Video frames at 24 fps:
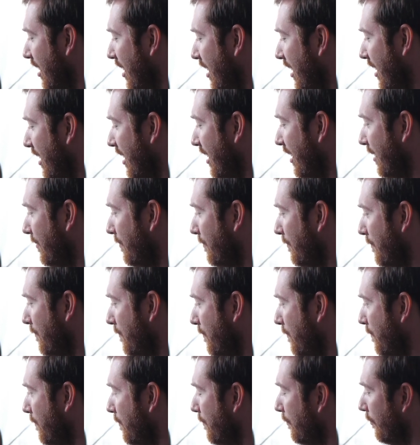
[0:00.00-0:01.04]

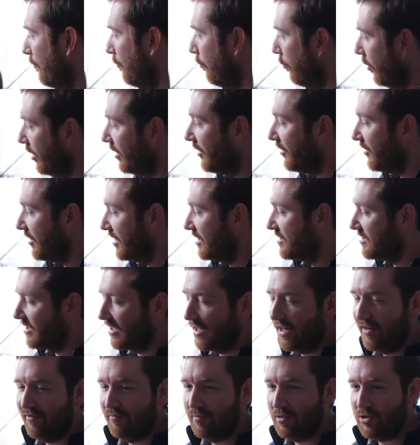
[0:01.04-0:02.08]
One of the things that
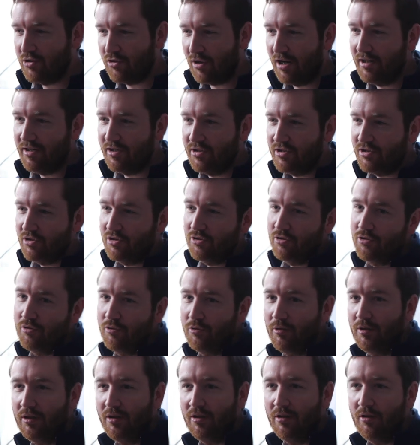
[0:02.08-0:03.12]
I've been trying to
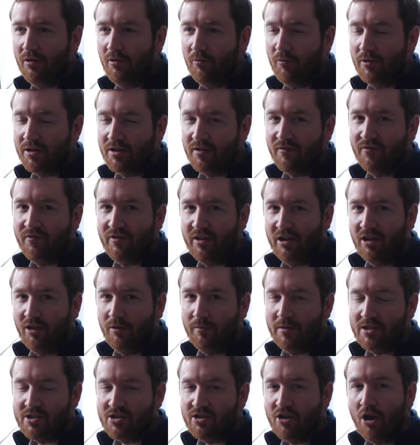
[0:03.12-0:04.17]
do with the
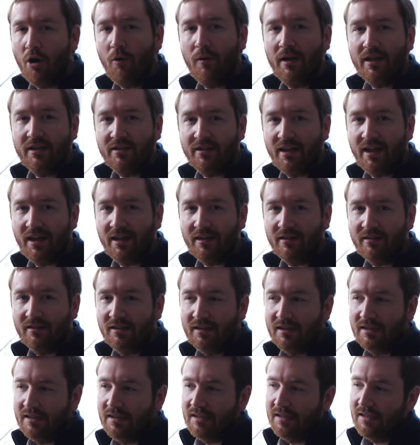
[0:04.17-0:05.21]
film is knowing that,
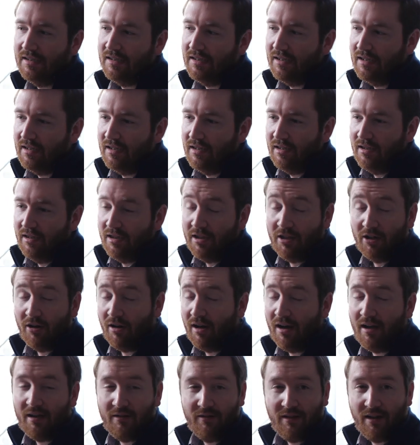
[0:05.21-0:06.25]
you know,
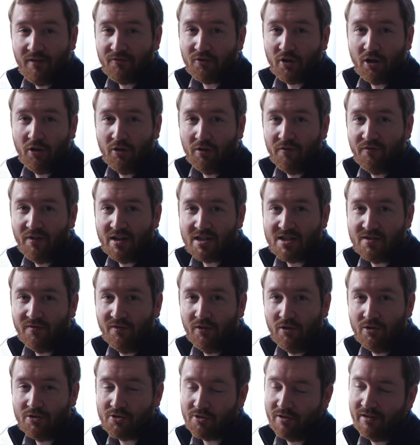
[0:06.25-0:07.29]
after I go to
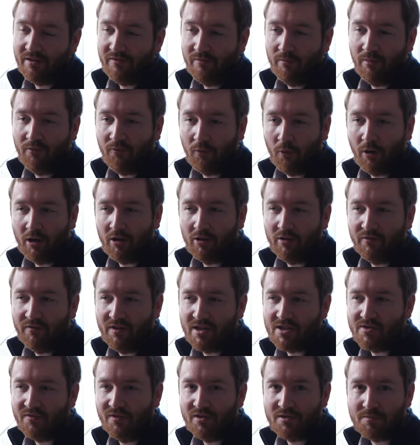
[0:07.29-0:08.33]
festivals or even before I go to
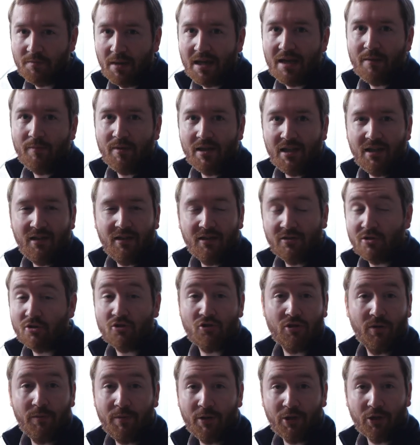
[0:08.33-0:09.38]
festivals, maybe a
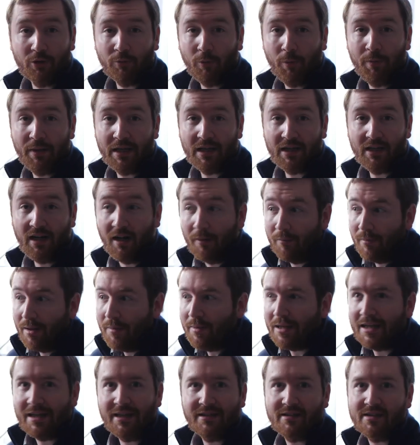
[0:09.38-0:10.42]
distributor will pick it up.
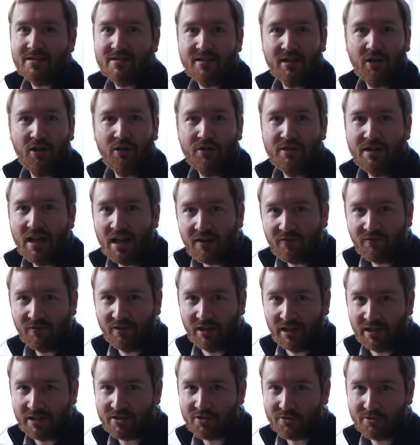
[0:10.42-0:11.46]
Maybe I can get this thing on
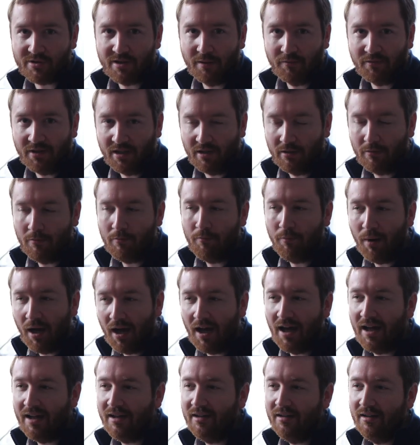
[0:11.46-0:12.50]
Netflix or something.
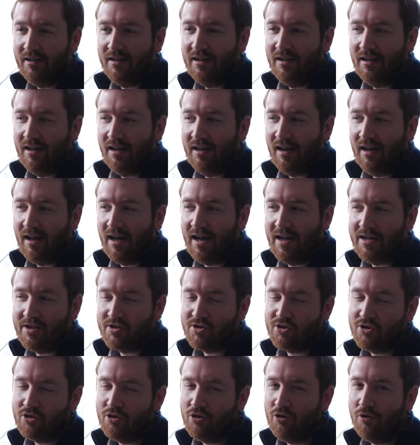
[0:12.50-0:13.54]
But I
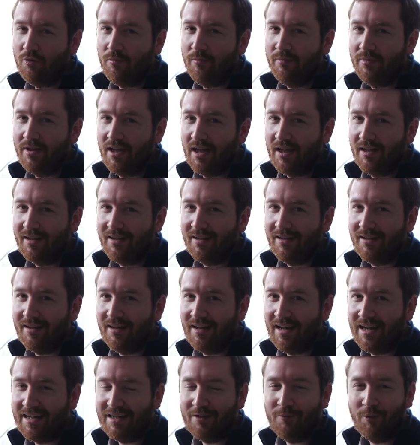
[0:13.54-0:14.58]
assume that
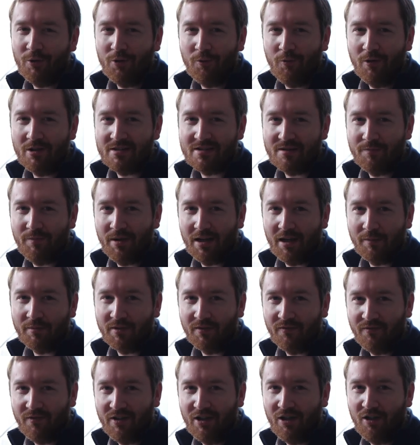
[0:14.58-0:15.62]
anyone who wants to pick up the
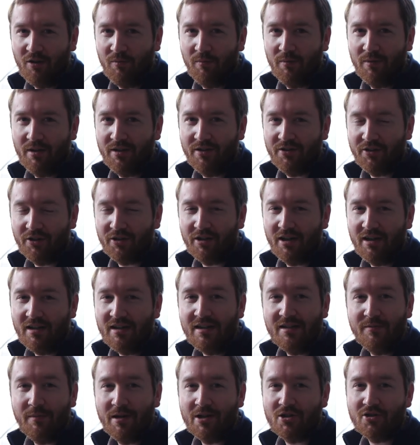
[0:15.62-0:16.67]
film, they're going to need
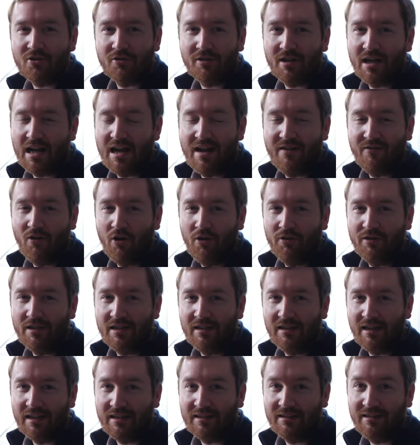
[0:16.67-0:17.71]
to make sure that I have all the
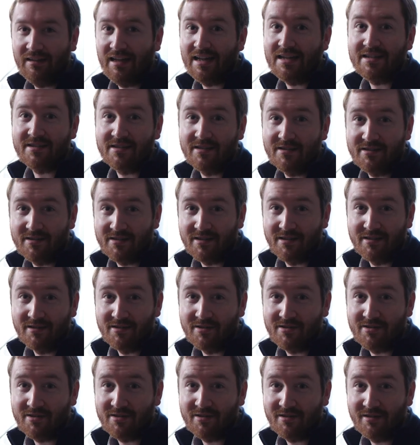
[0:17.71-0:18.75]
like
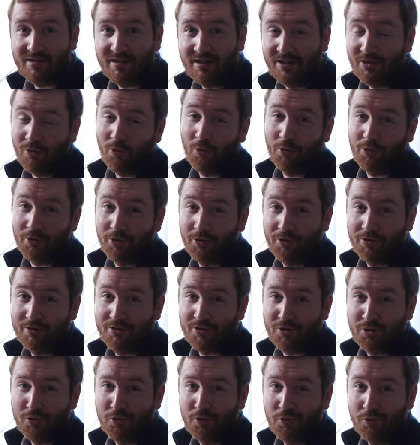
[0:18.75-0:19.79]
licenses in order
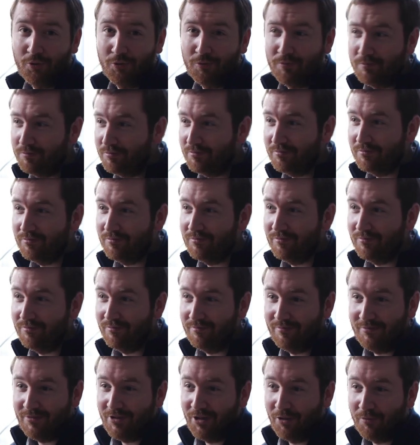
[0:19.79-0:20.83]
to,
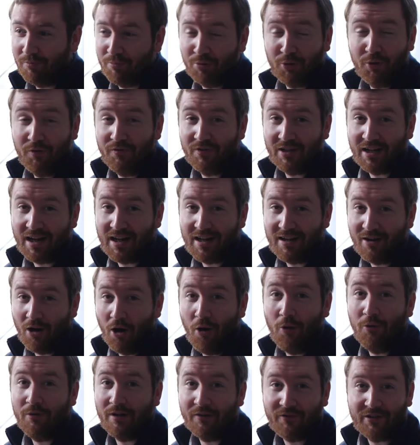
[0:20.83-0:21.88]
you know, prove that I
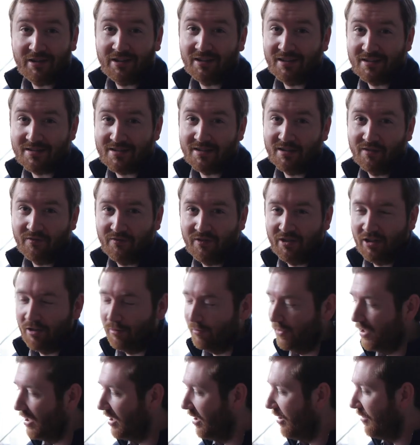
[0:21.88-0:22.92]
own everything that's in the
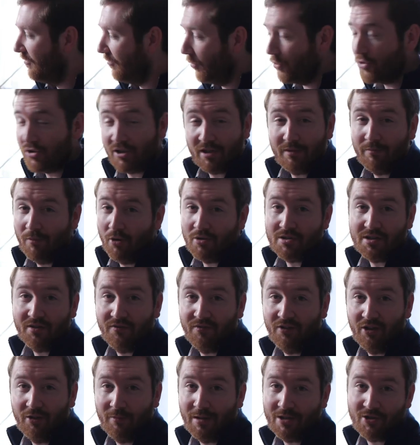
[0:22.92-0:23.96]
film. Fortunately, most of the
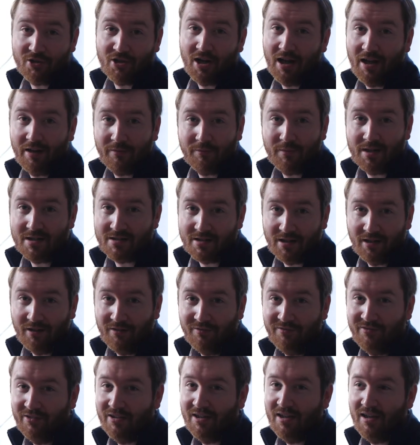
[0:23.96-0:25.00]
film I shot
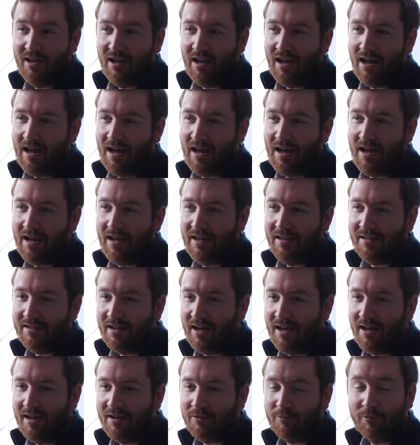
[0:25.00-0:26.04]
myself. I
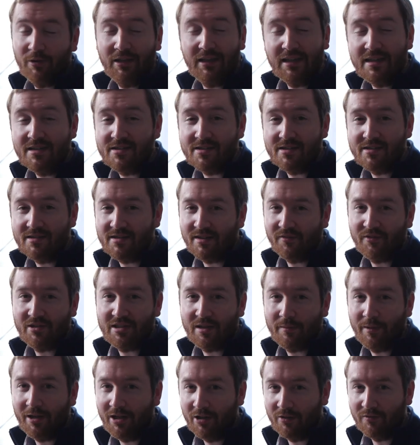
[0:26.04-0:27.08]
got releases every
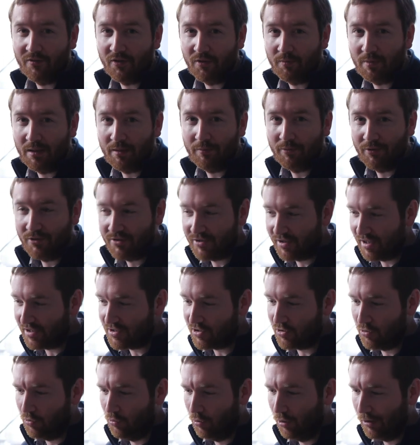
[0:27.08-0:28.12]
time I interviewed people, so that's
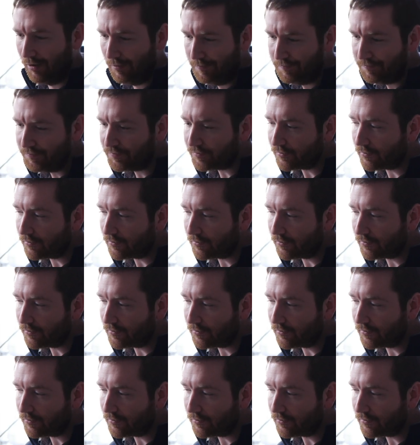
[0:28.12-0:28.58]
cool.